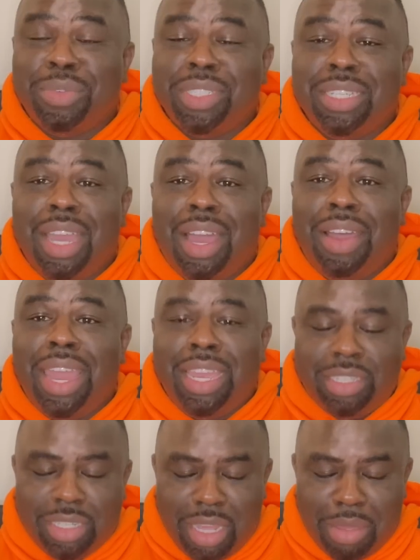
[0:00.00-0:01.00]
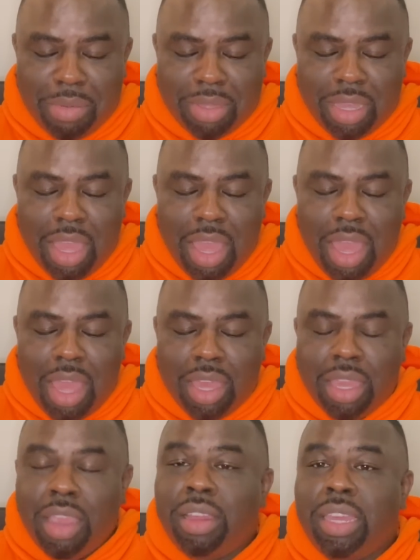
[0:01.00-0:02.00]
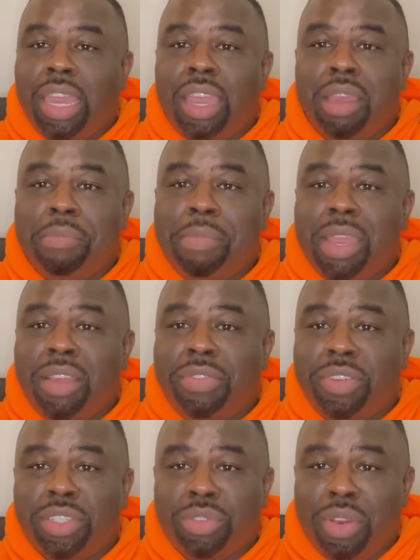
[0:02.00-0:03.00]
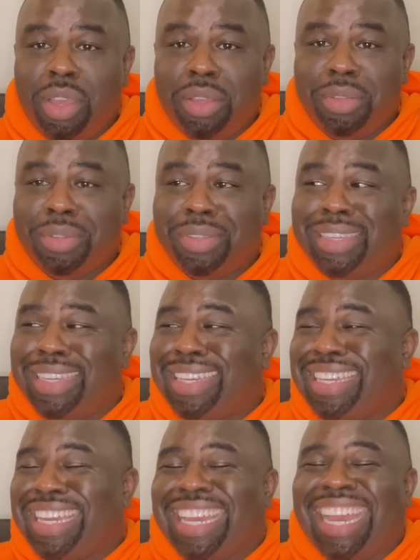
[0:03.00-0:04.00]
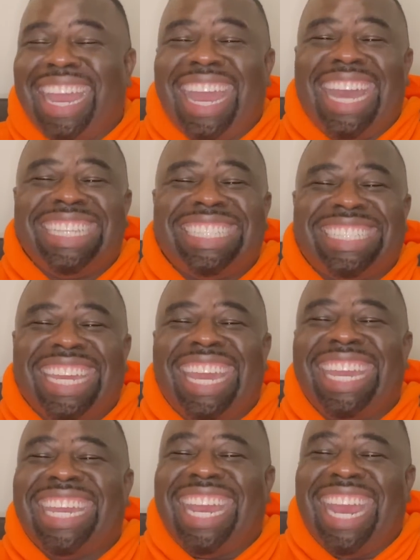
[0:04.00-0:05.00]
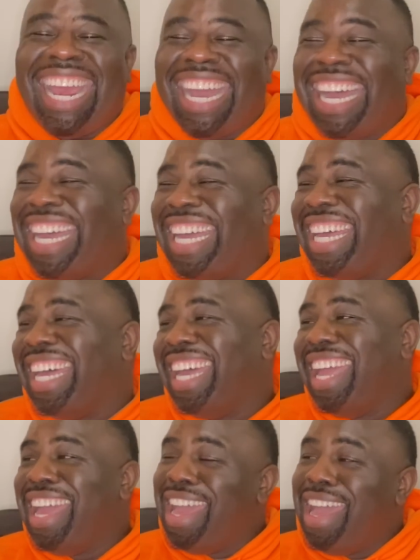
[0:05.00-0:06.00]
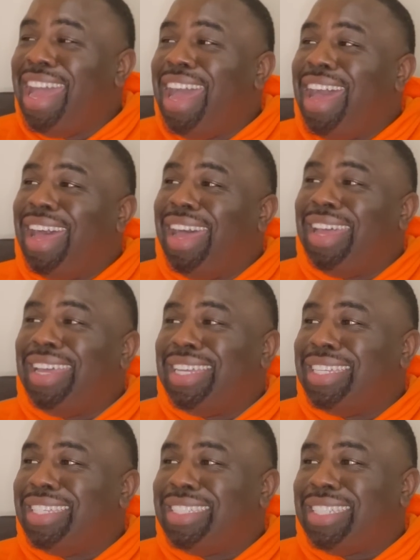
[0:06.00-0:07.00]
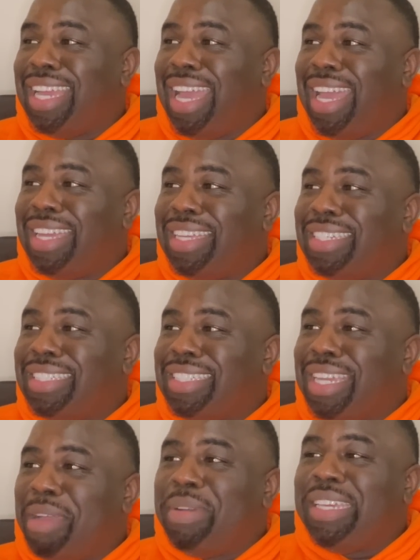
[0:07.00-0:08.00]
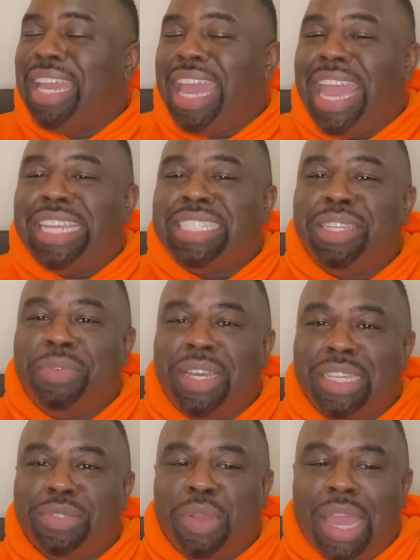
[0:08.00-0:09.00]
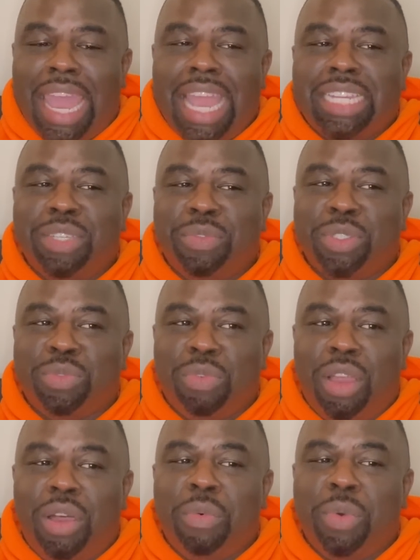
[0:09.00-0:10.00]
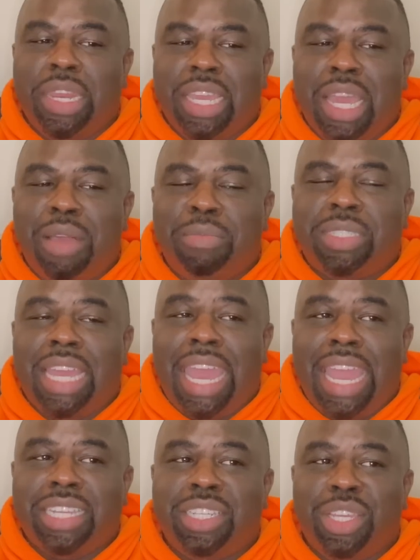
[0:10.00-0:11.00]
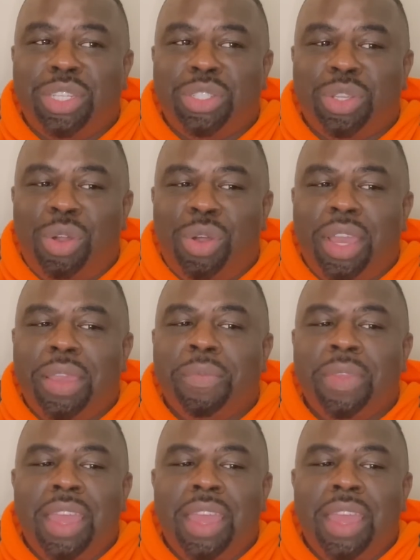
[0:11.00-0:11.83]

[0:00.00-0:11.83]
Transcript: When she called Ashley a curly-haired barefoot troll, I said, girl! Ooh, child. But yeah, Ashley was wrong. Ashley was wrong. When it comes to Ashley and Joy,